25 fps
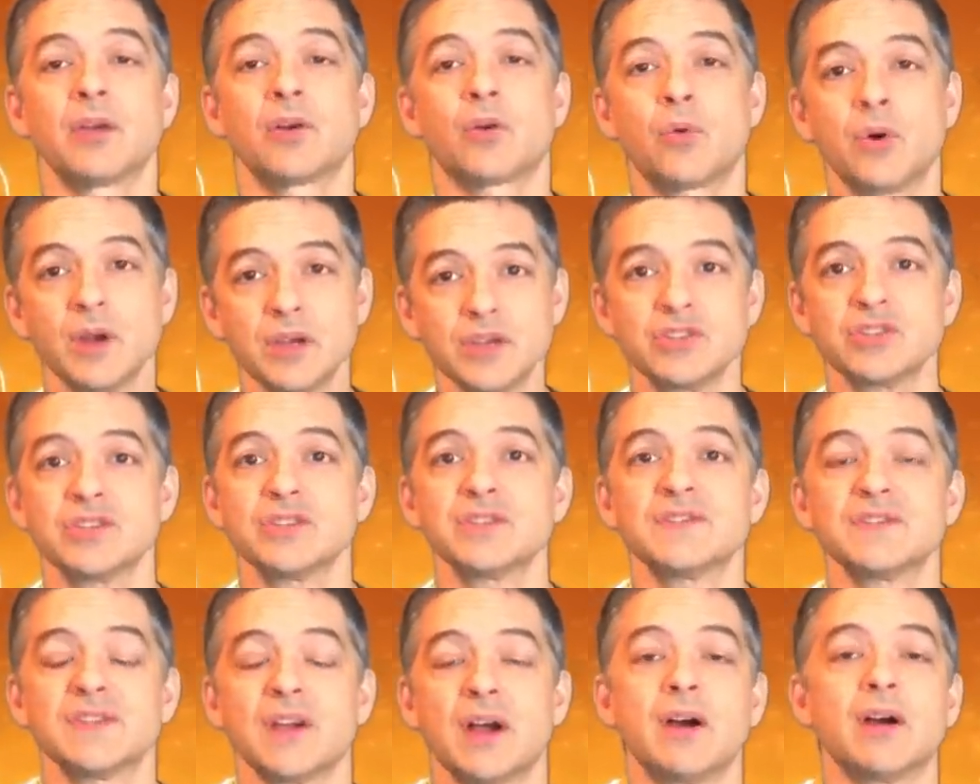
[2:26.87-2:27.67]

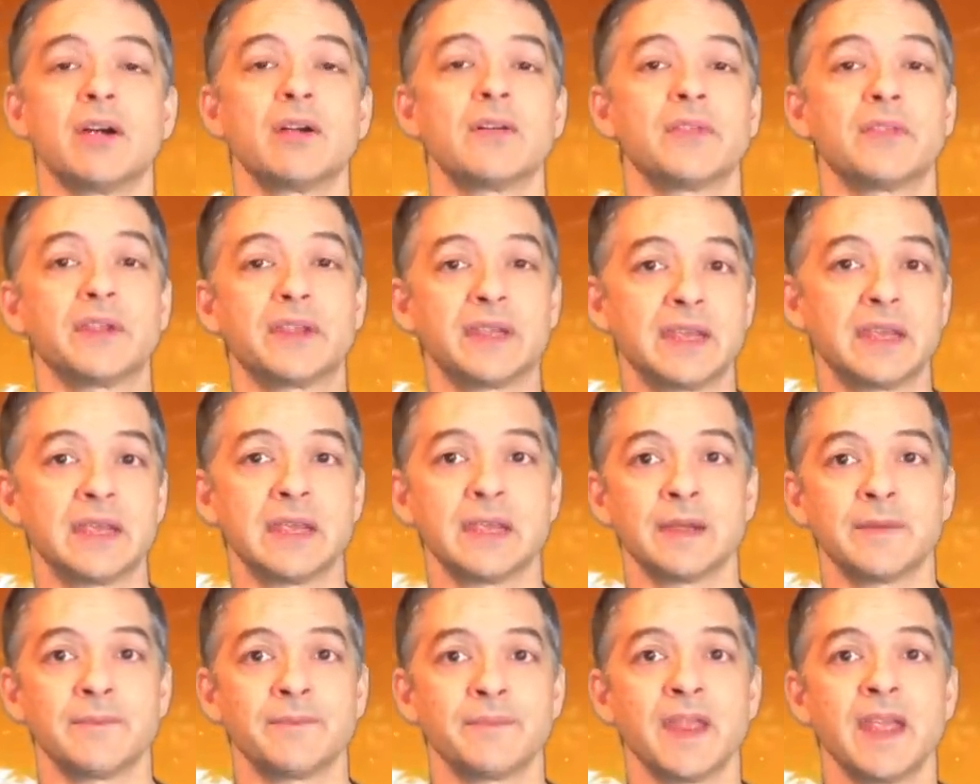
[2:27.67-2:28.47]
Questions are the
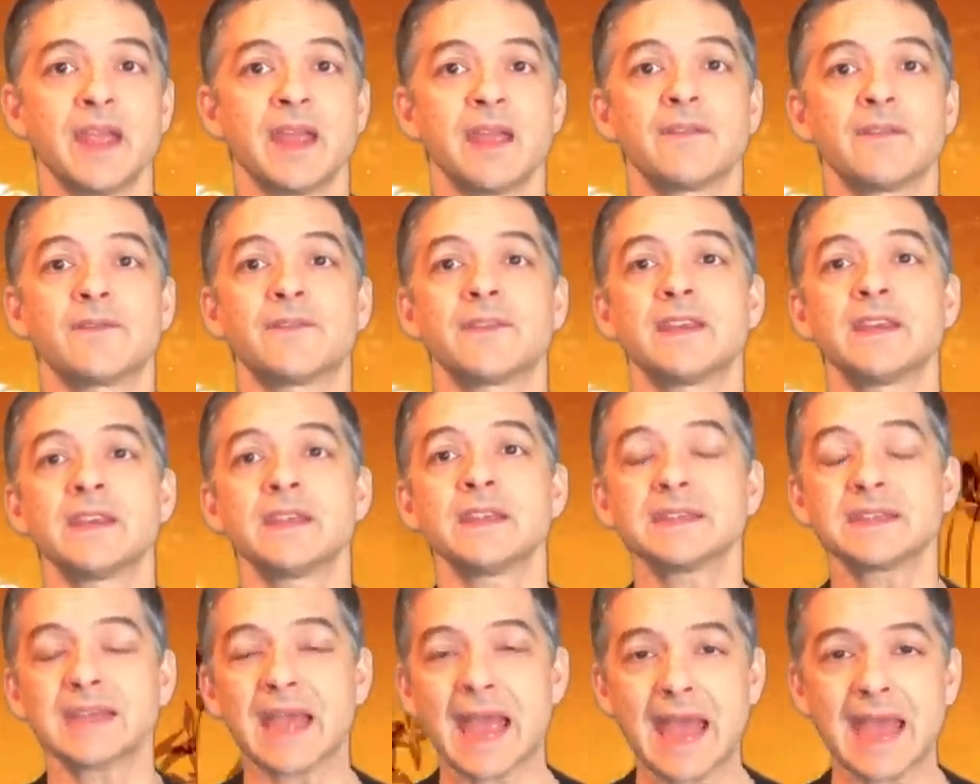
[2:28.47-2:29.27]
key. If
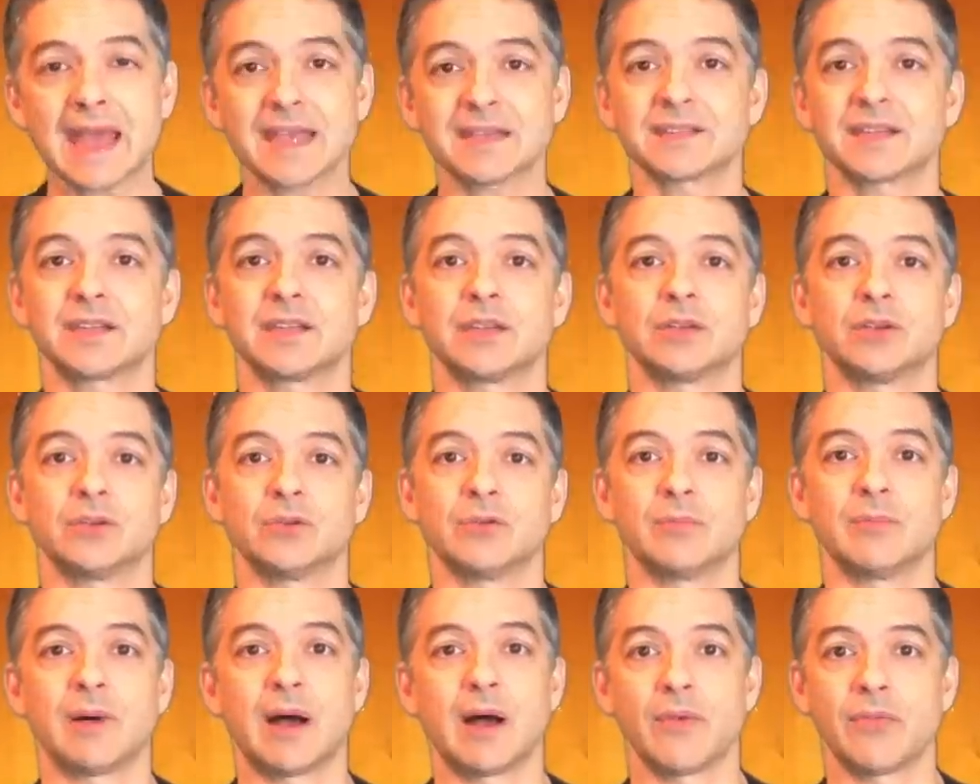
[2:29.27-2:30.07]
he's asking you
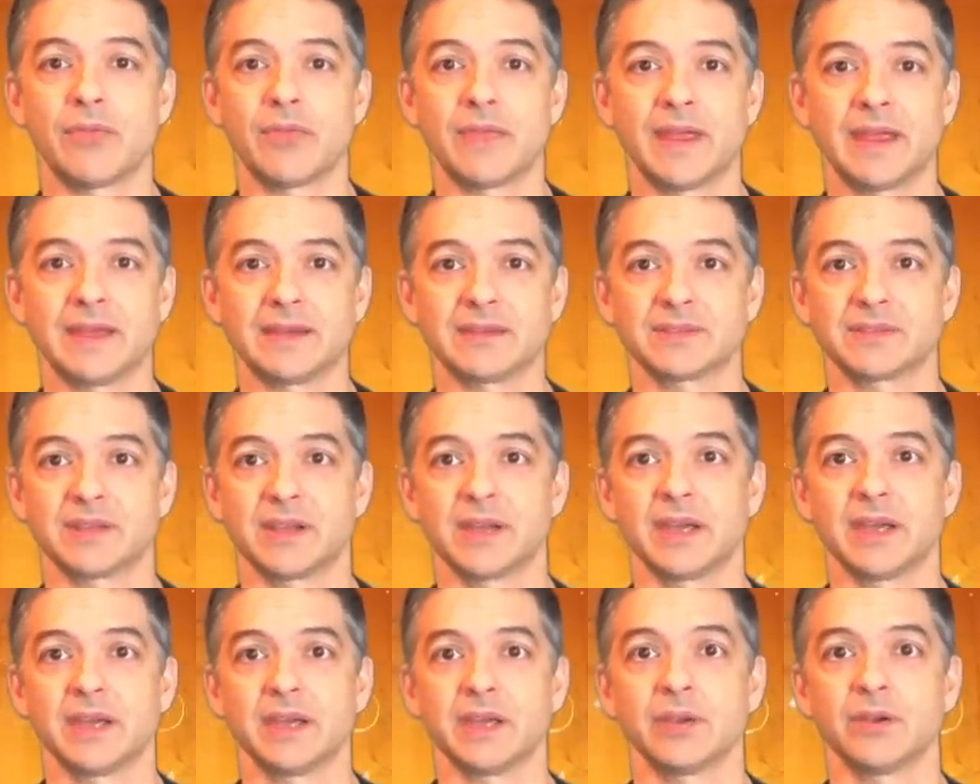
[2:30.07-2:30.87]
about things
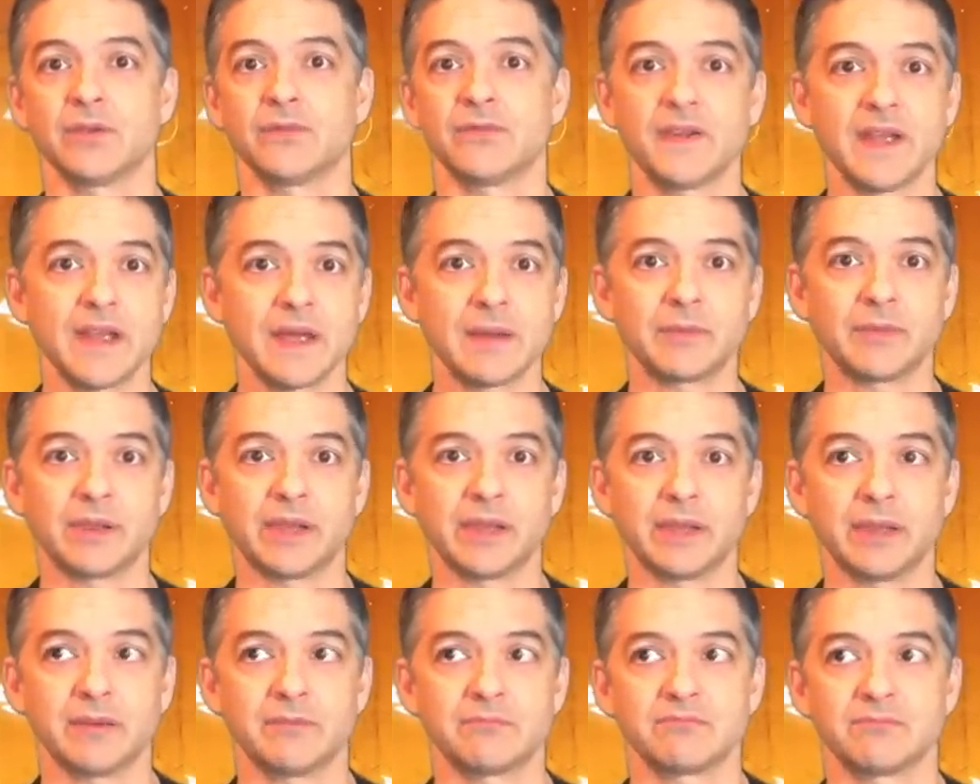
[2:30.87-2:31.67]
like your
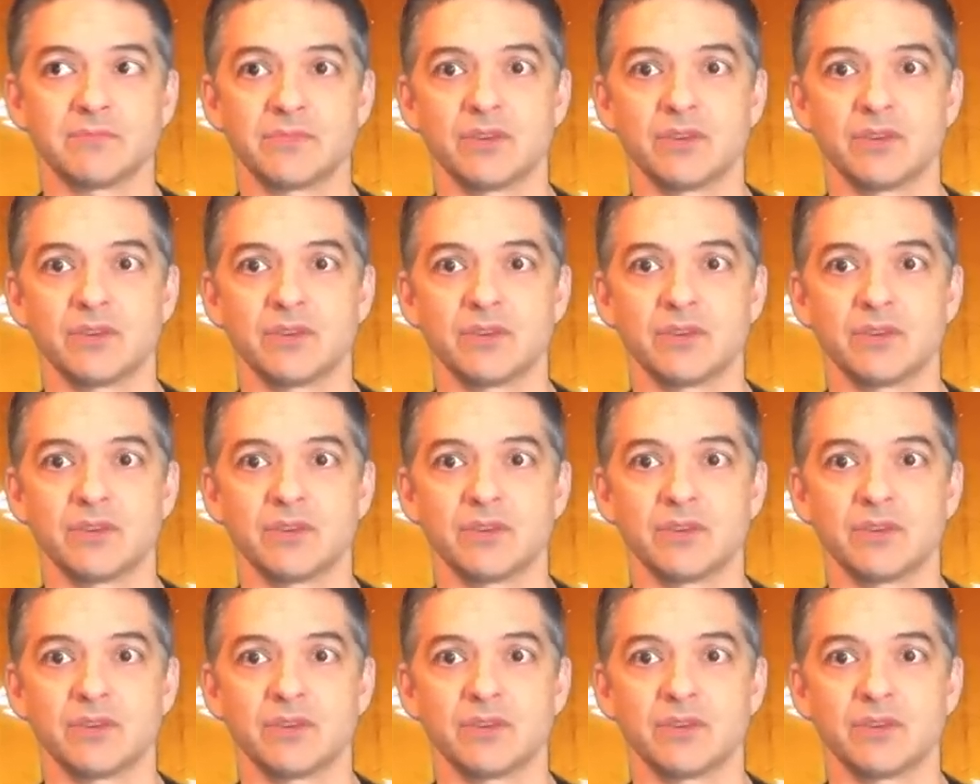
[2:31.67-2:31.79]
family,